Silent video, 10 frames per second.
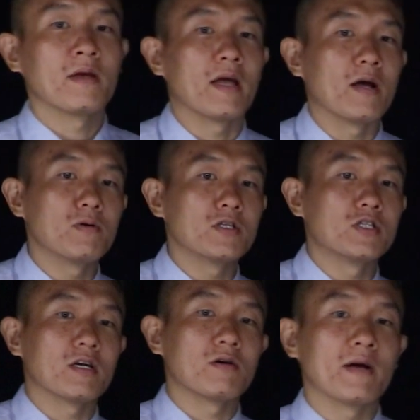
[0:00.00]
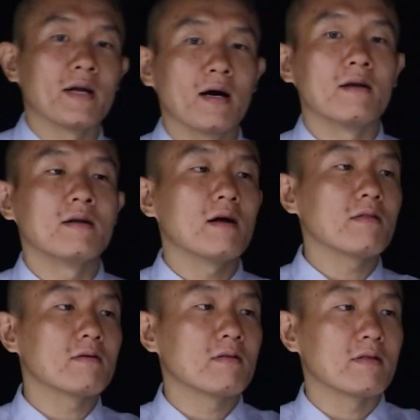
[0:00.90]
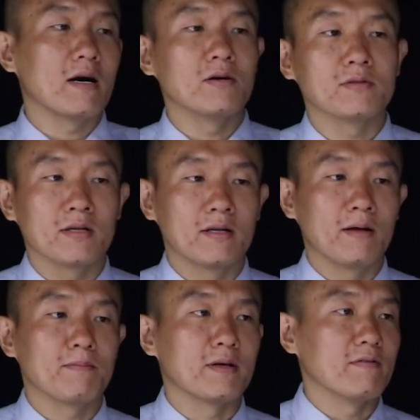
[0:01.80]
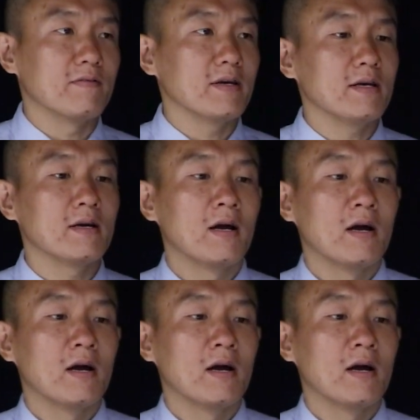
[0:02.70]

it would generate another 1,000 in NPV,